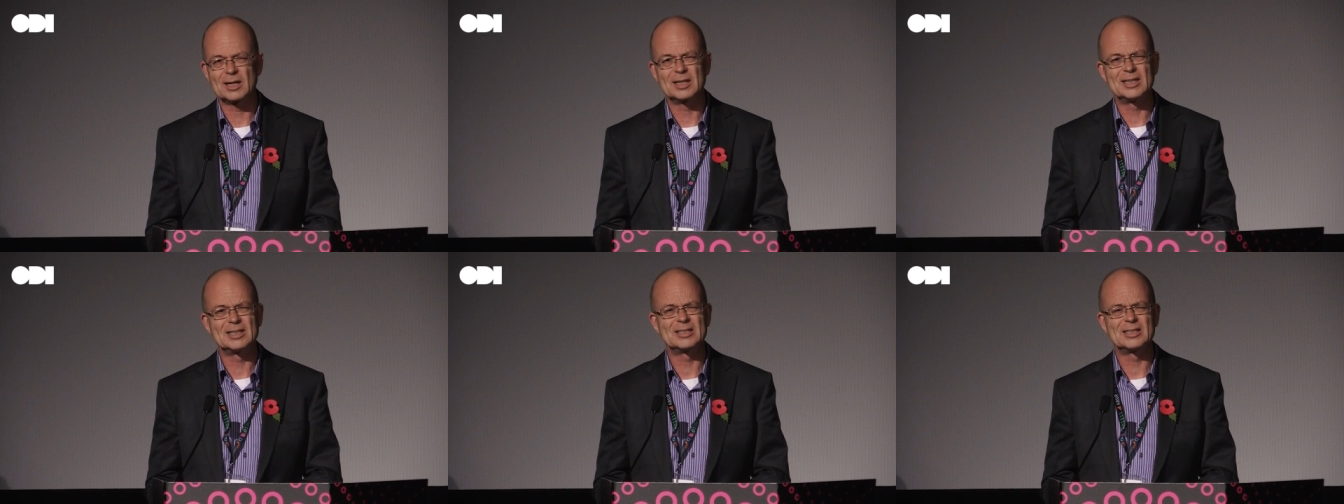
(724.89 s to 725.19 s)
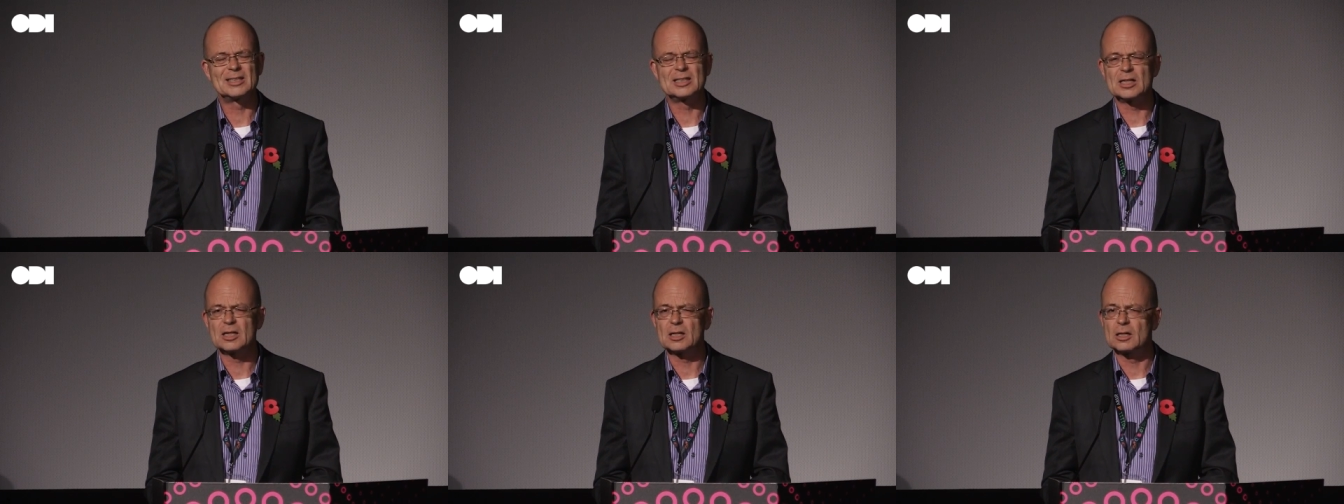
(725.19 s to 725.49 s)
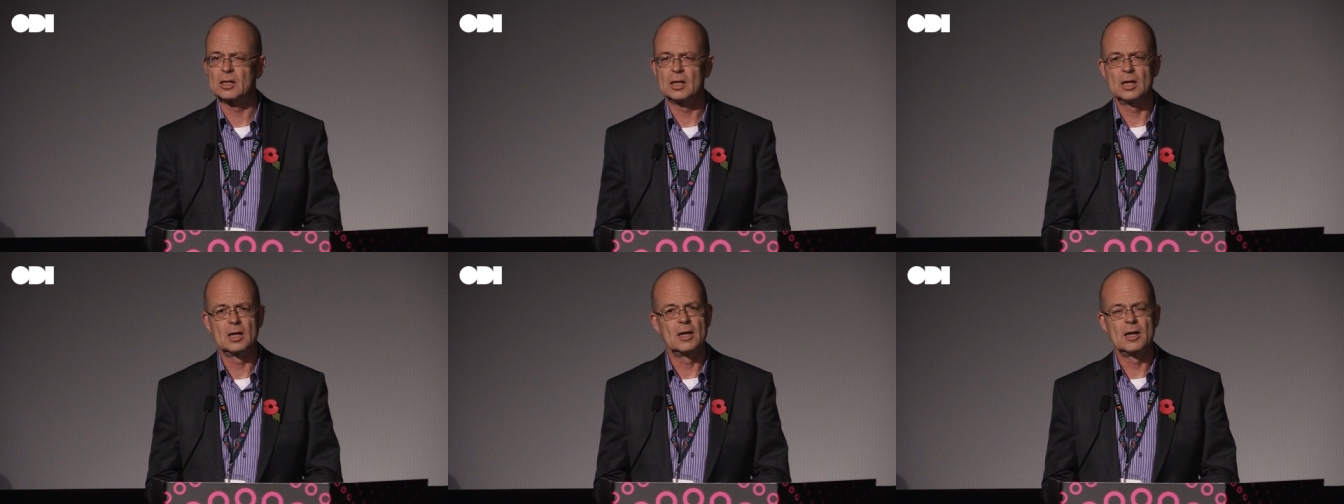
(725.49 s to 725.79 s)
and it's
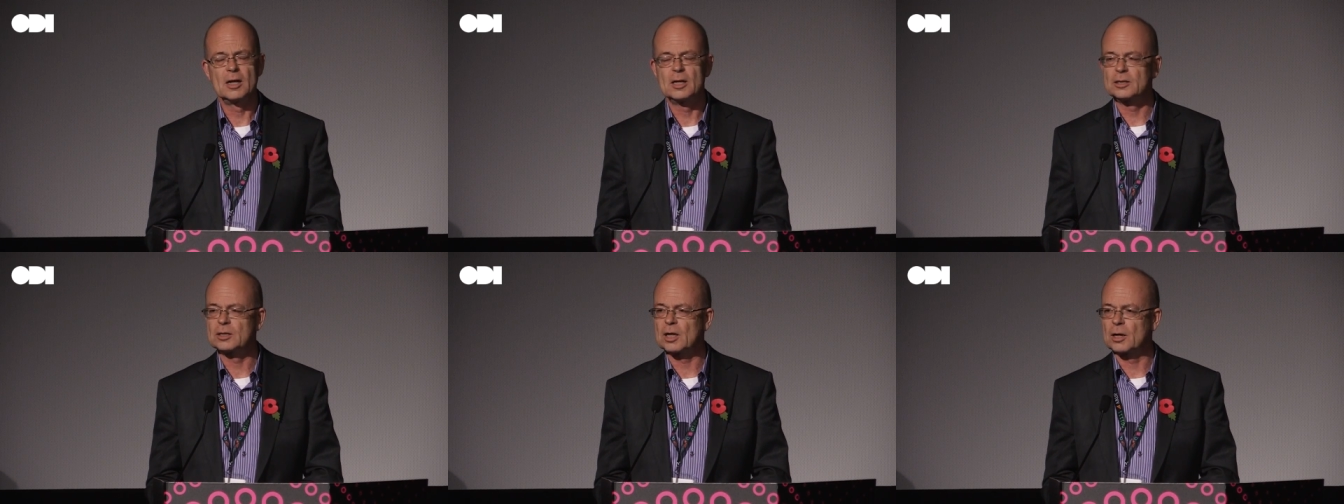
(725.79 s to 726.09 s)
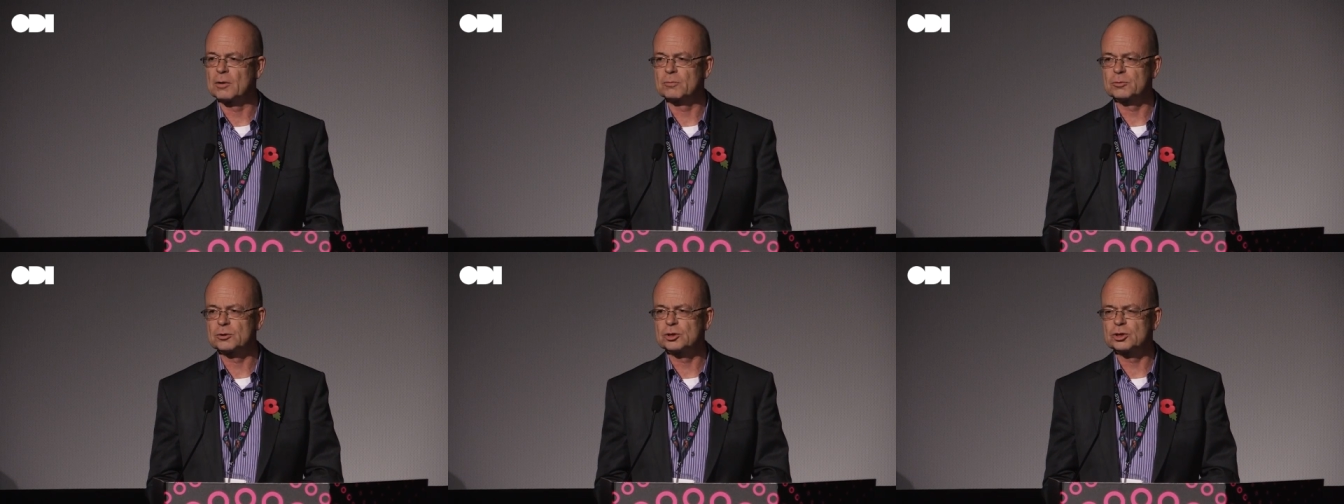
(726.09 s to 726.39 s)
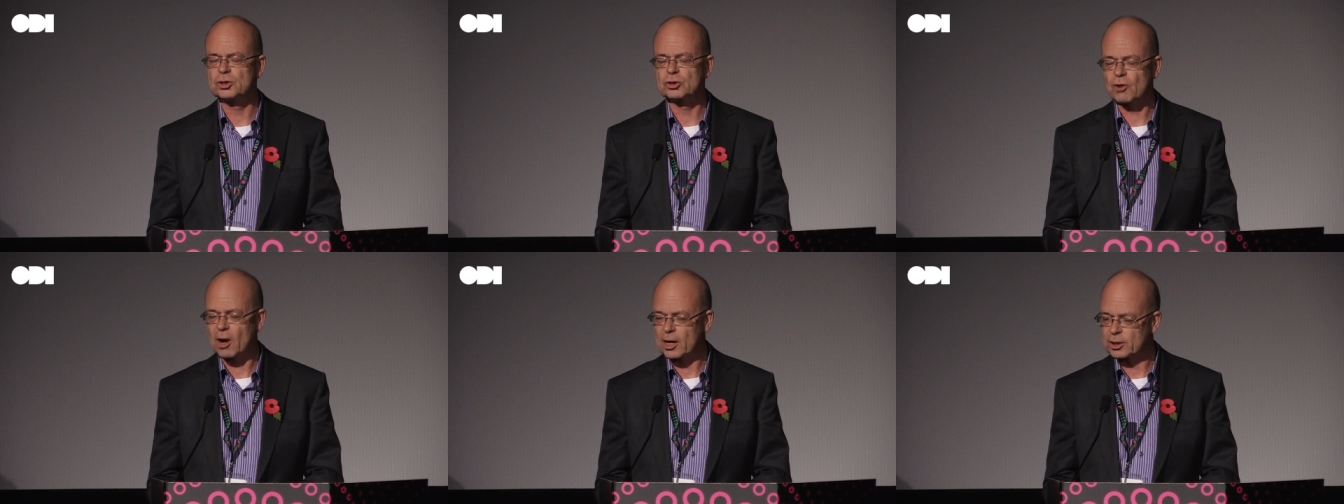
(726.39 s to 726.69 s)
still
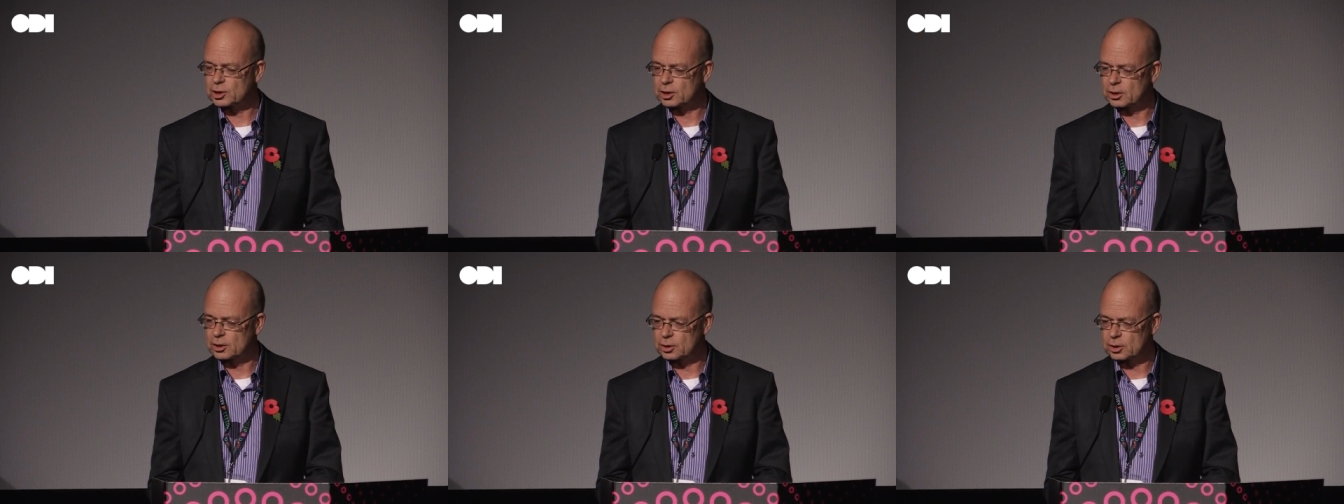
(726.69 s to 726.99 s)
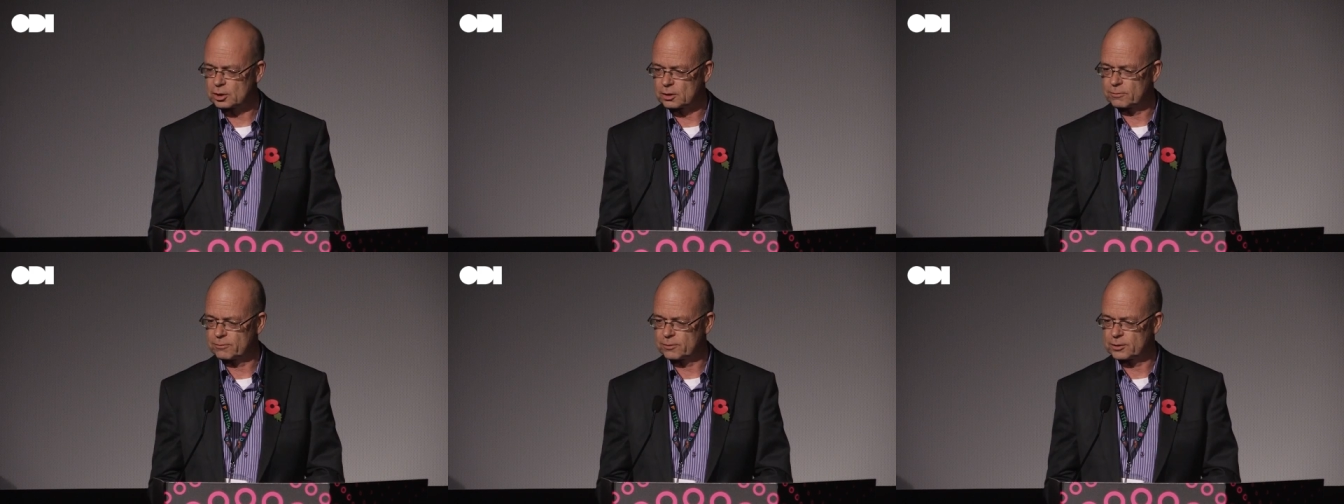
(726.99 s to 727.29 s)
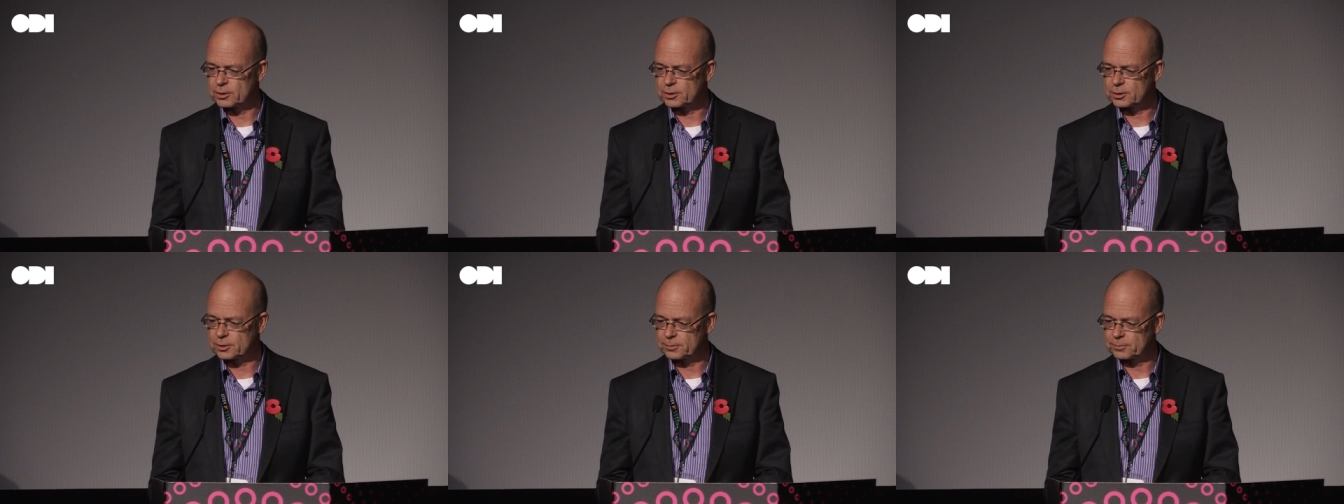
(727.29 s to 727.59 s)
scratching the
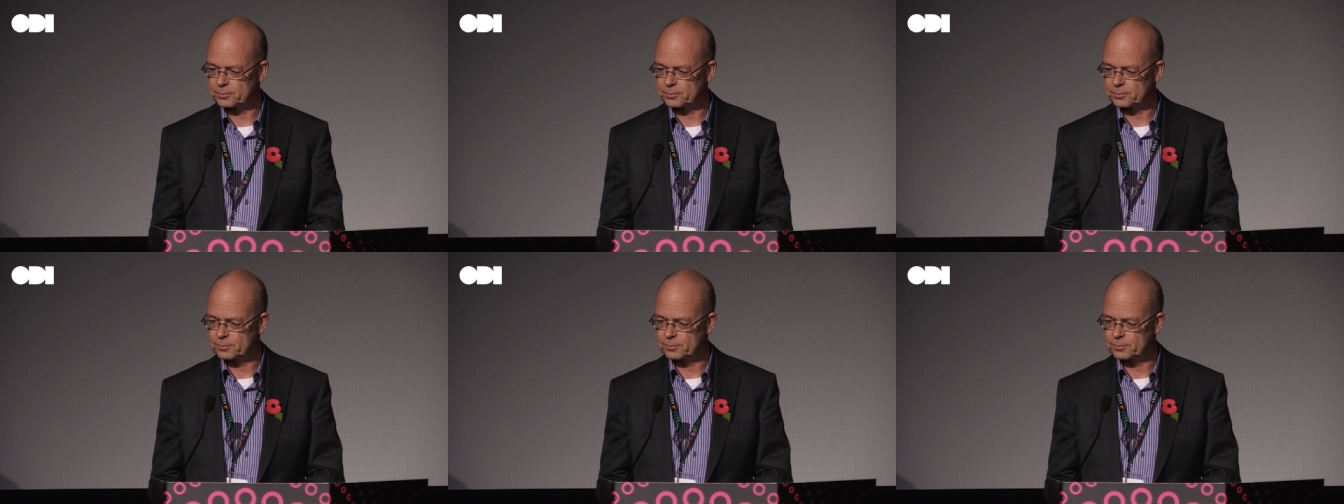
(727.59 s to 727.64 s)
surface.